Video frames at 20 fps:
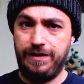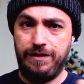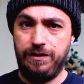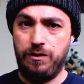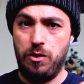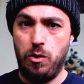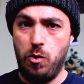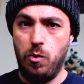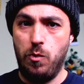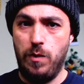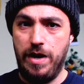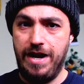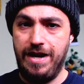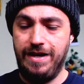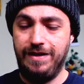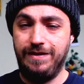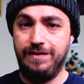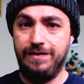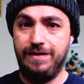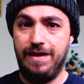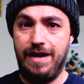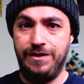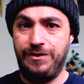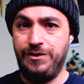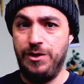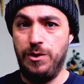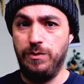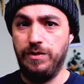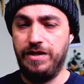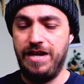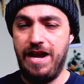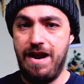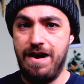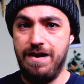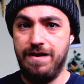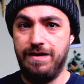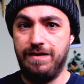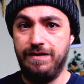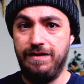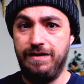go away, I don't
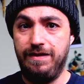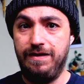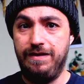care,